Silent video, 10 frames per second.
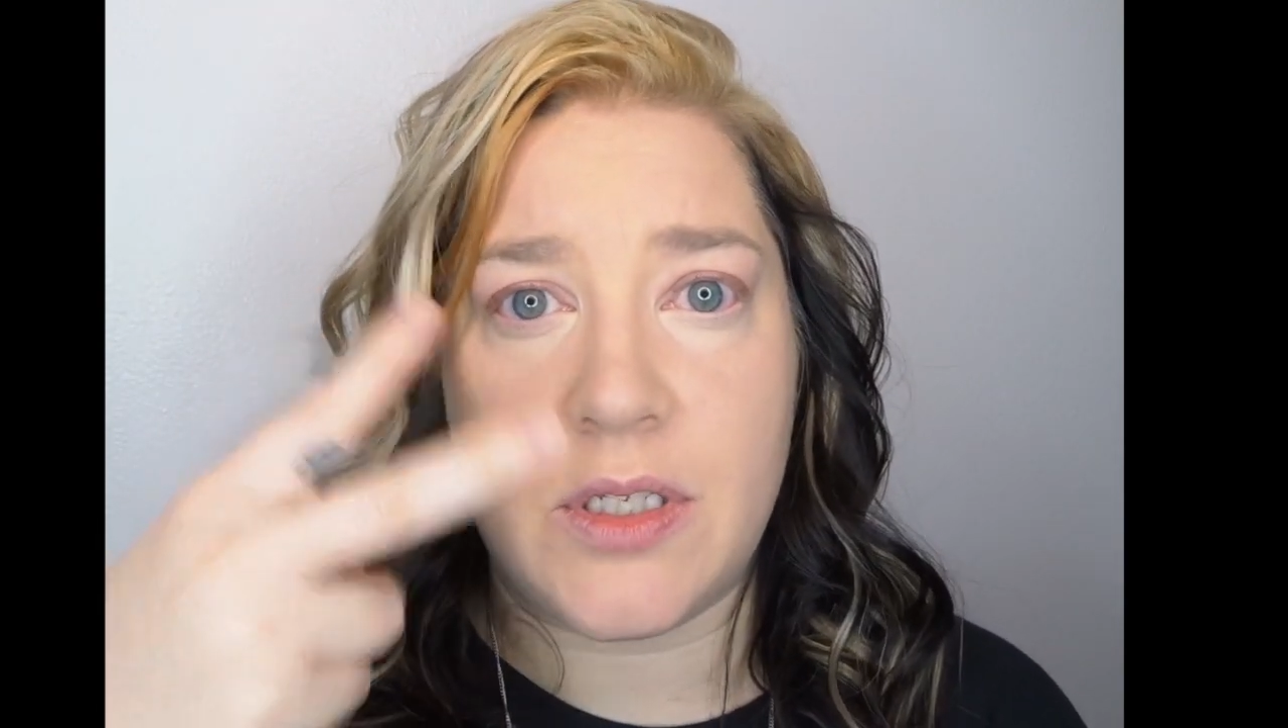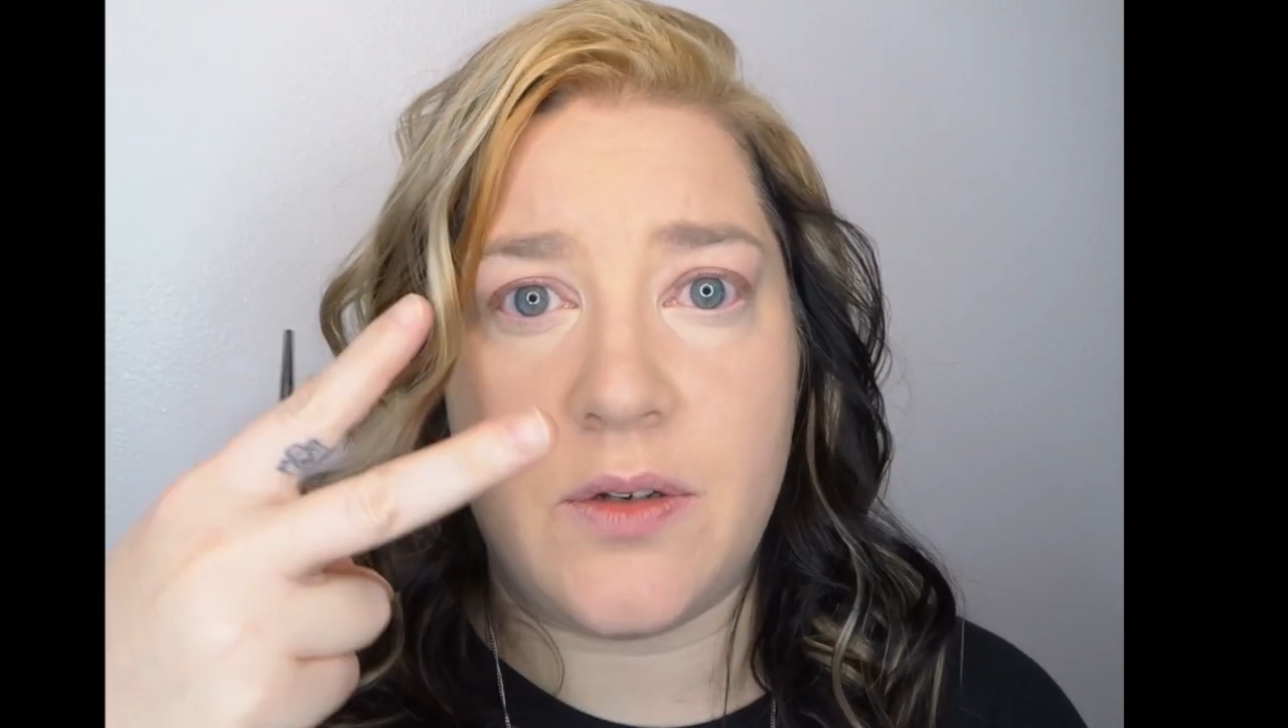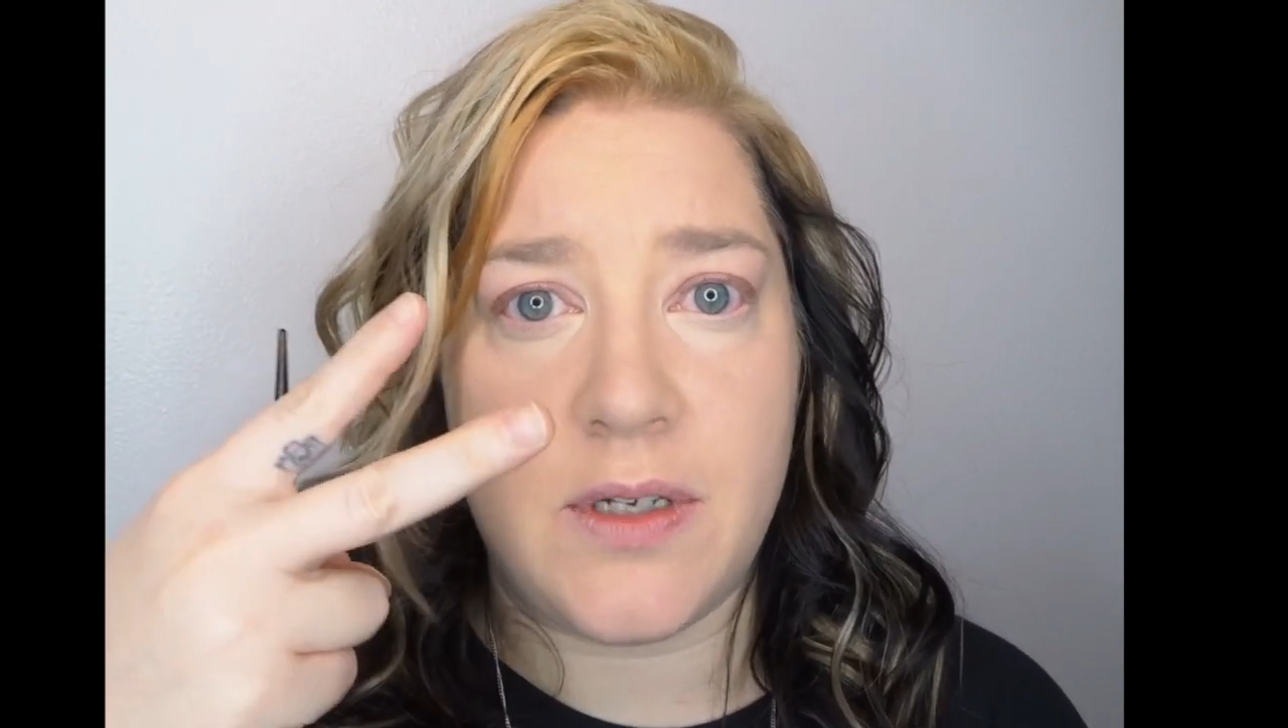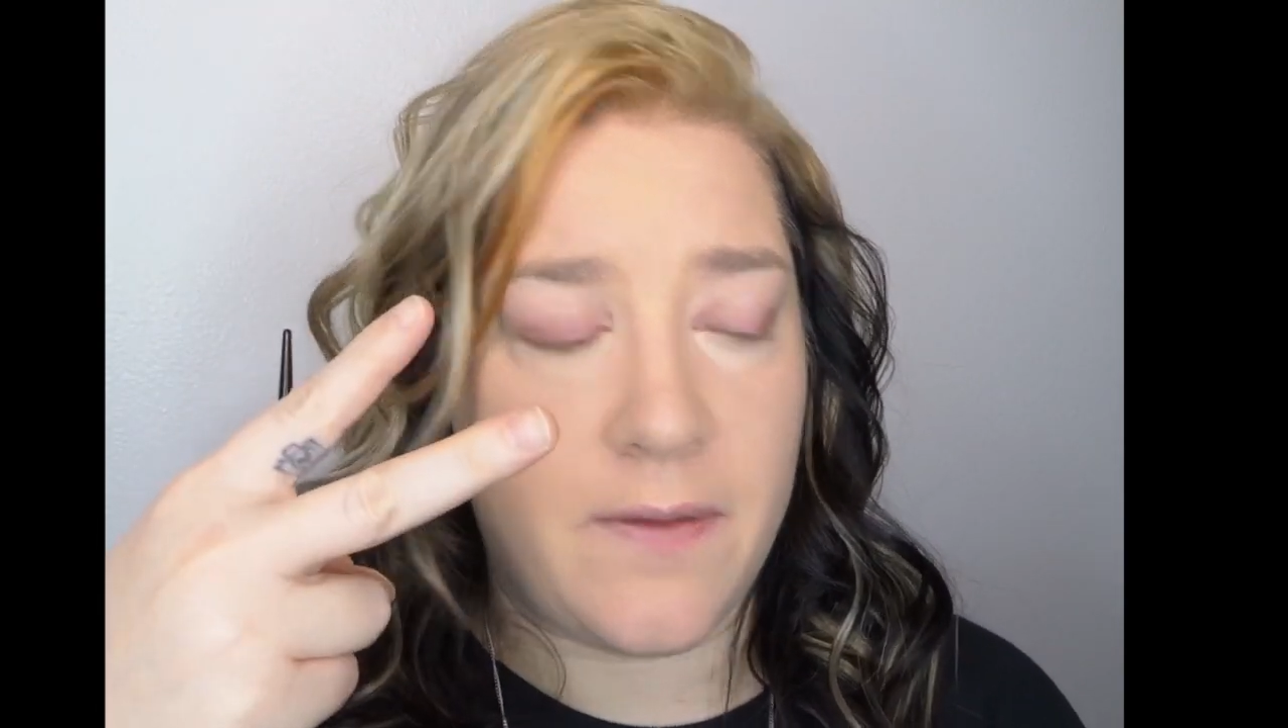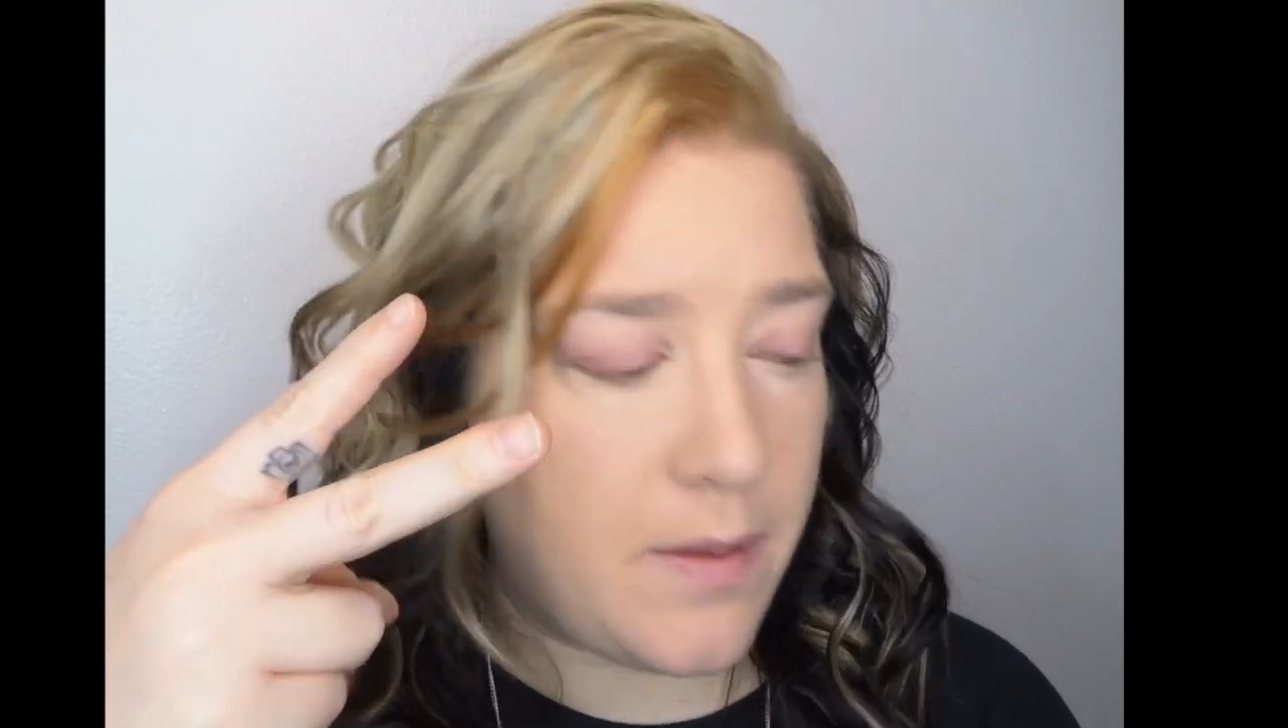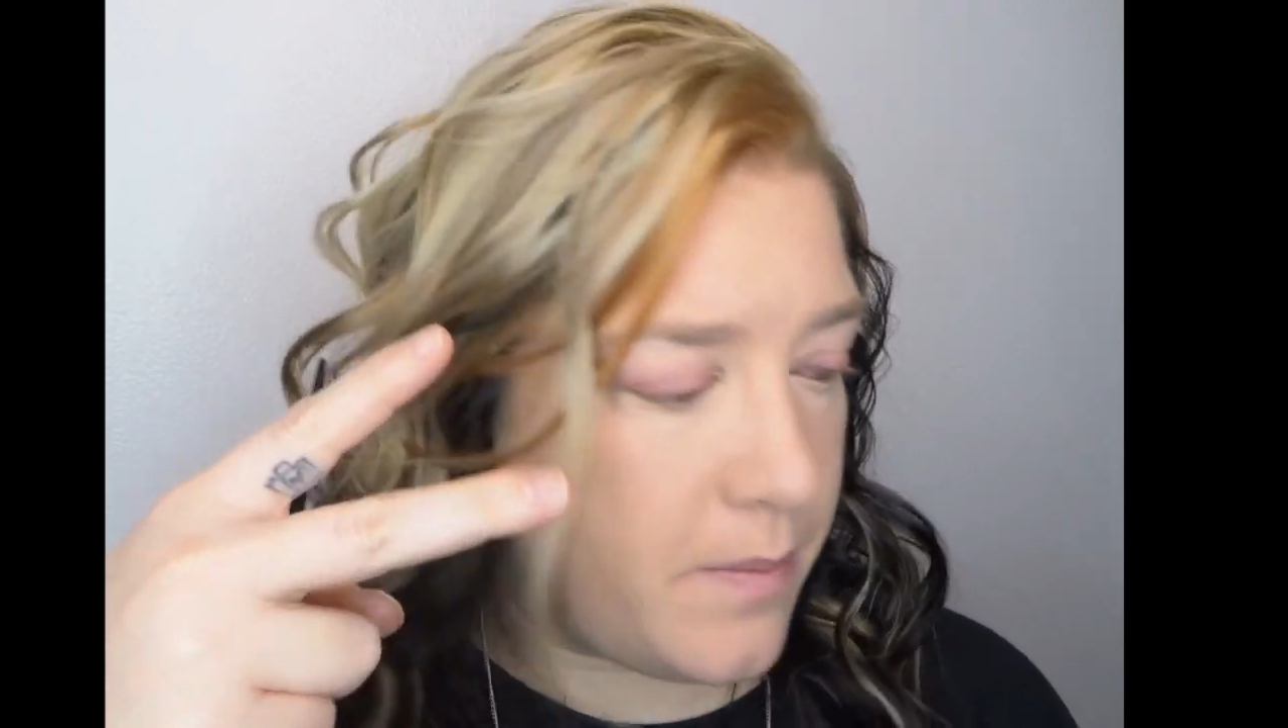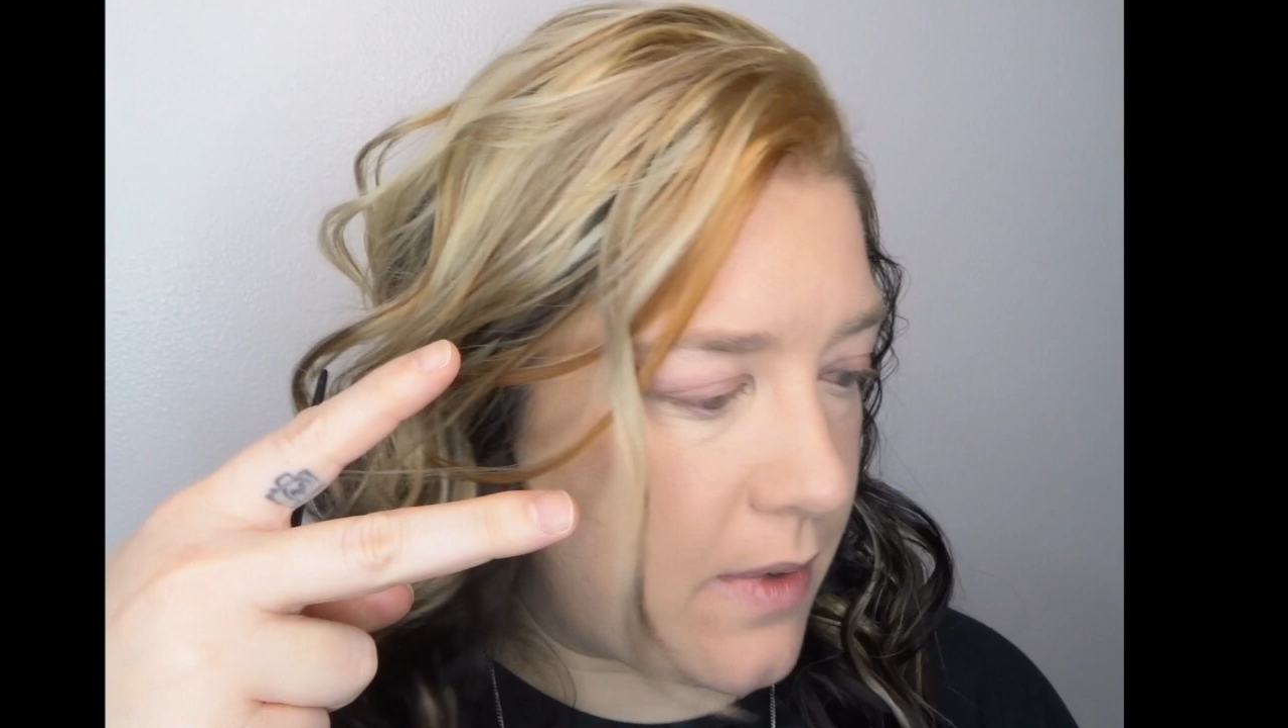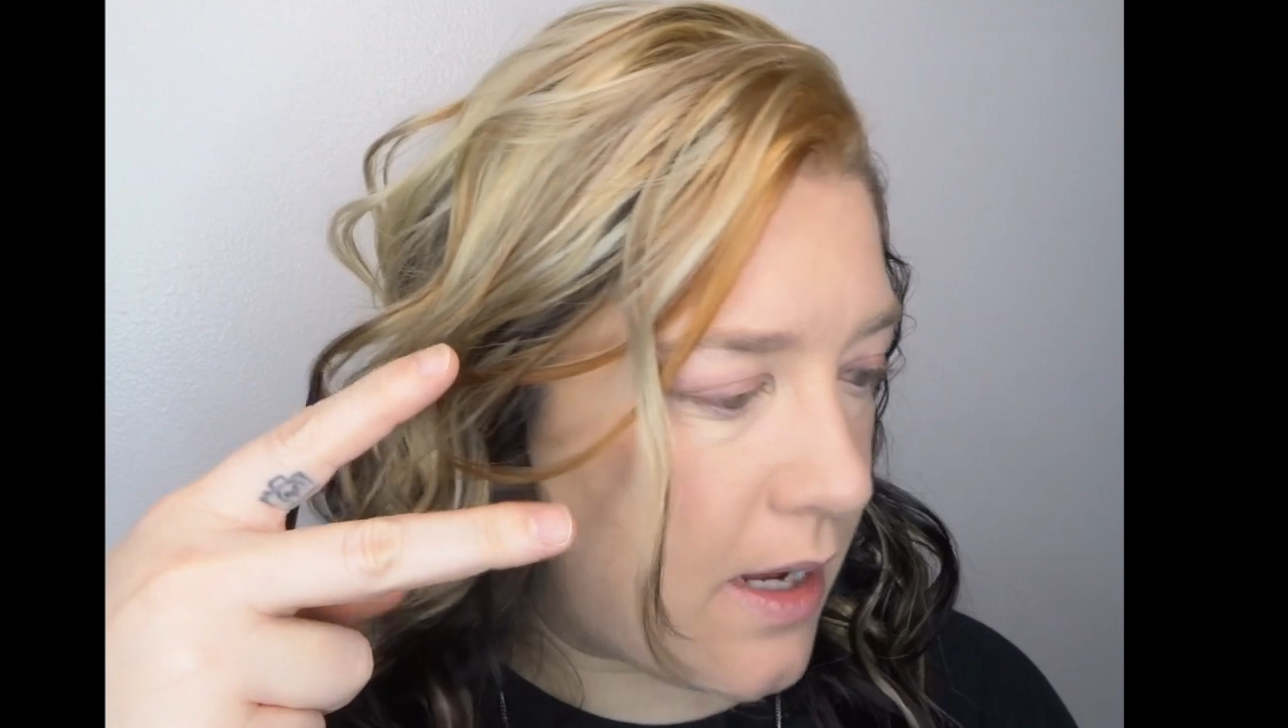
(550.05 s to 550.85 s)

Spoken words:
two different